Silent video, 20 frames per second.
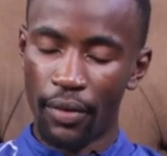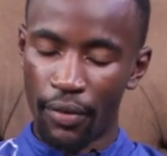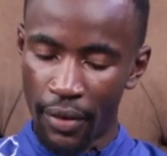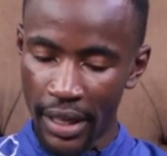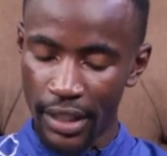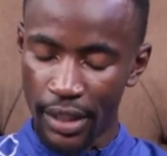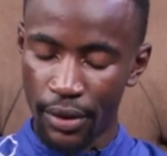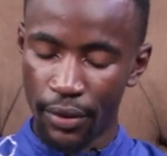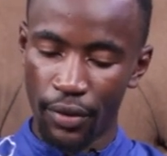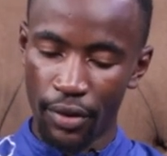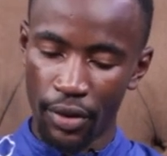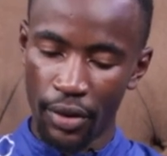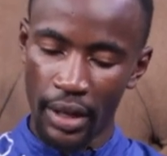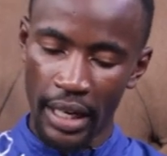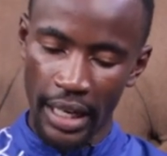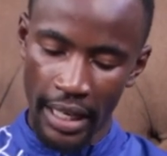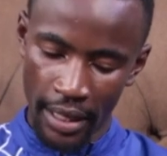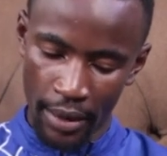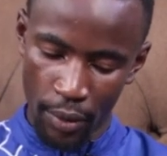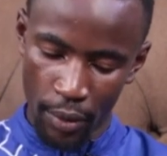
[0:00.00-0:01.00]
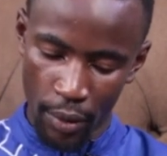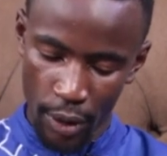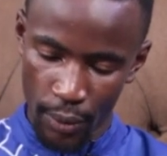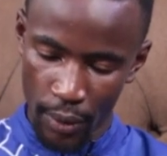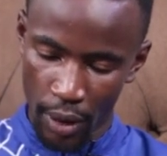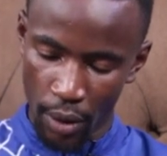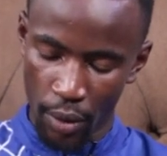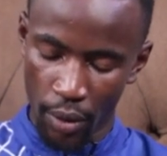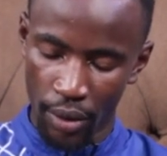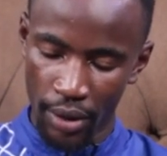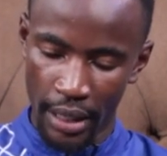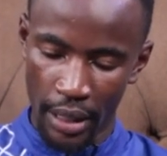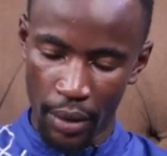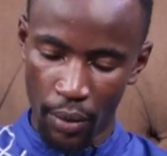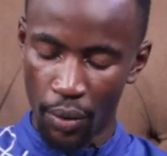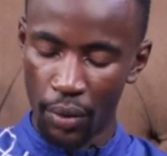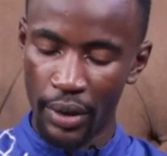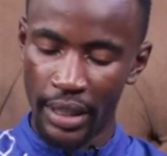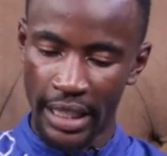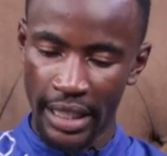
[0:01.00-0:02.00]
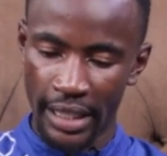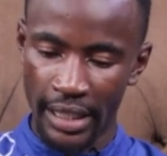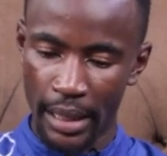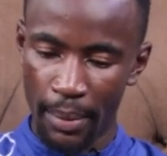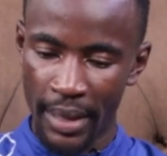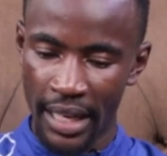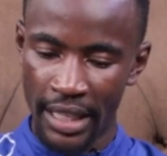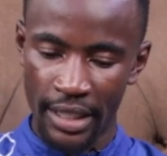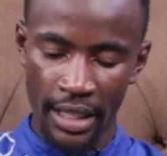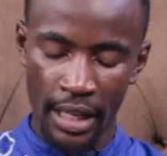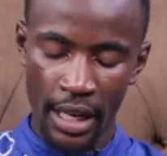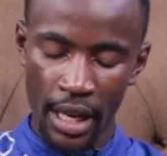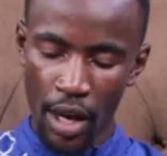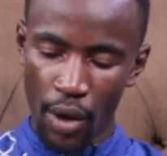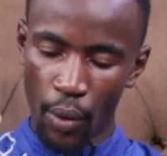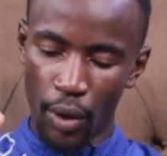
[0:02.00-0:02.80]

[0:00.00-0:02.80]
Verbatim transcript: First of all, in what we call the Old Testament,